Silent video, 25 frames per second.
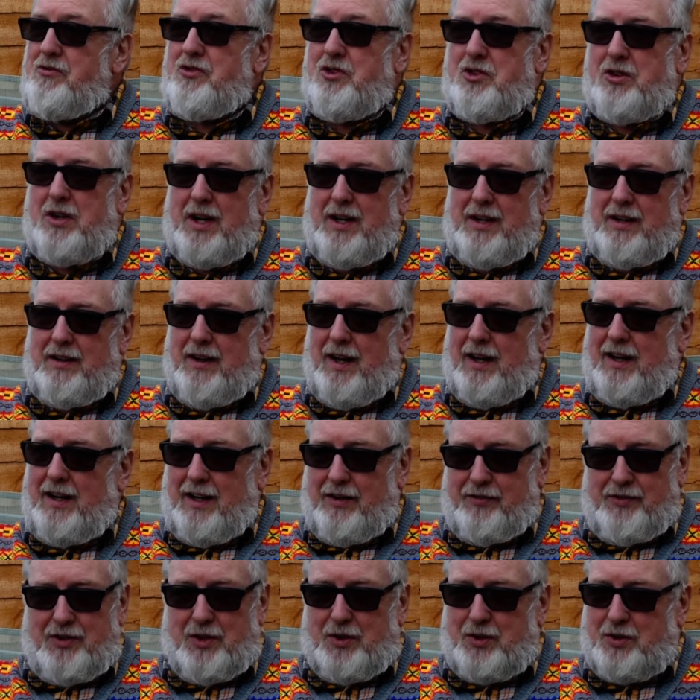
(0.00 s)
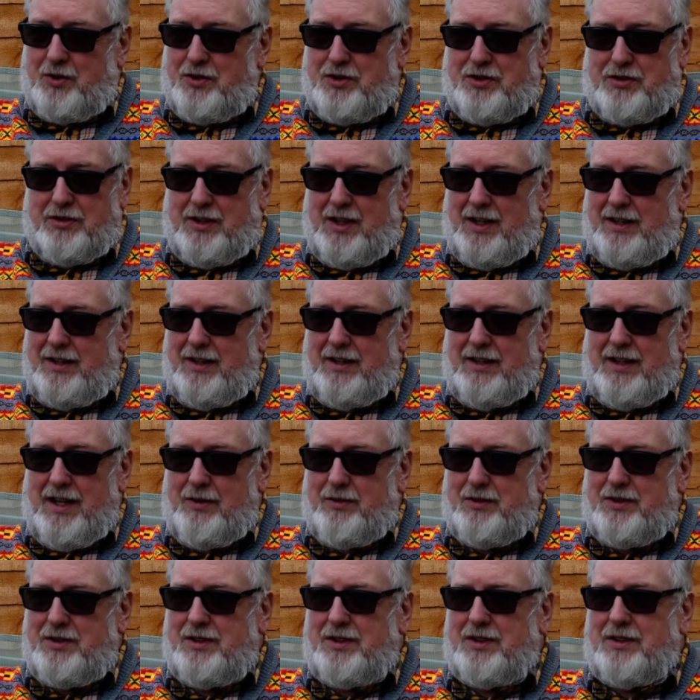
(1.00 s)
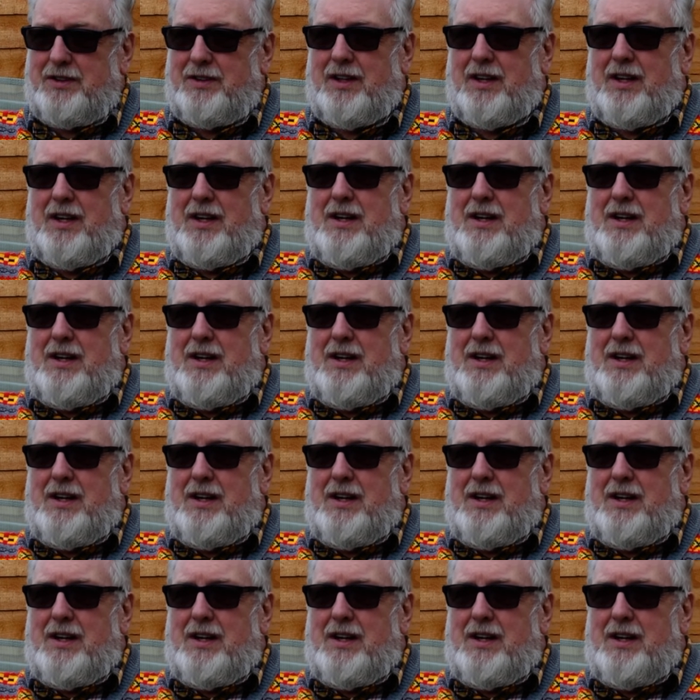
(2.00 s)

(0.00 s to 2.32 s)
great, I loved the horse riding, that was good.